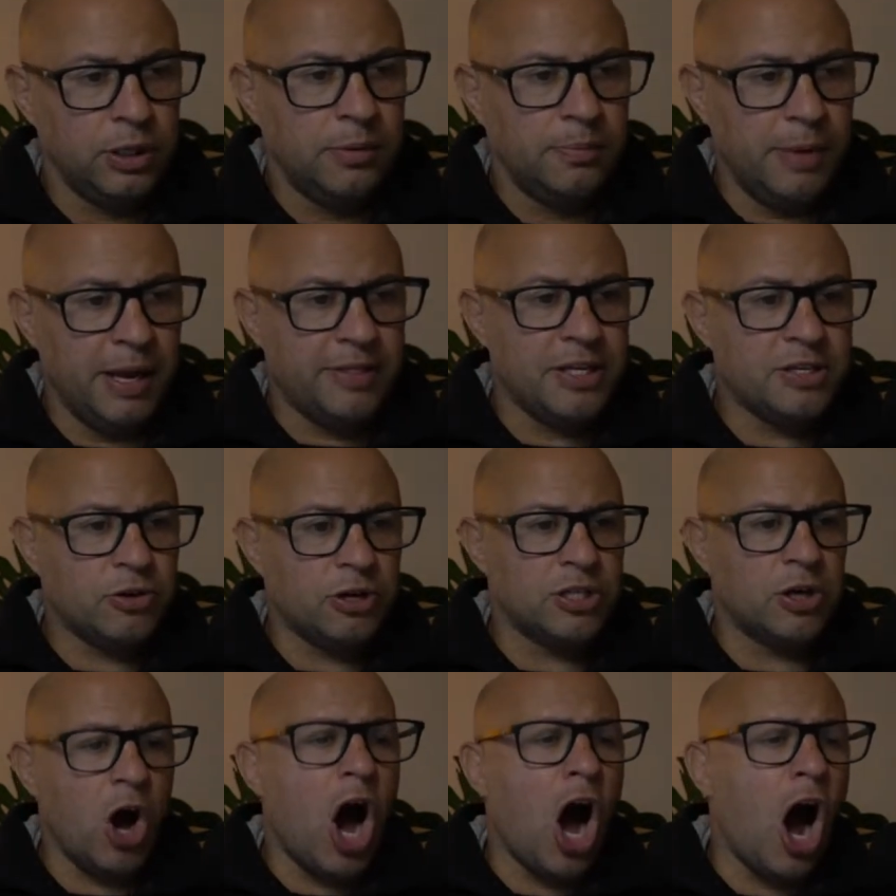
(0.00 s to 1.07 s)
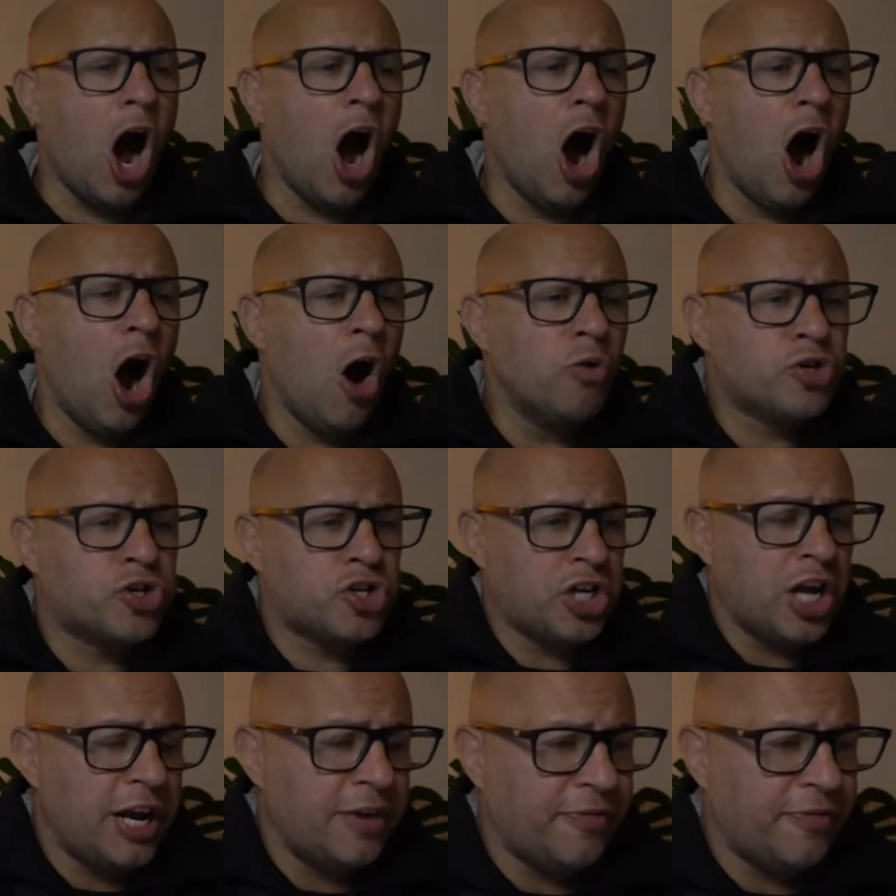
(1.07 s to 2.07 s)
Man, these guys. Oh shit!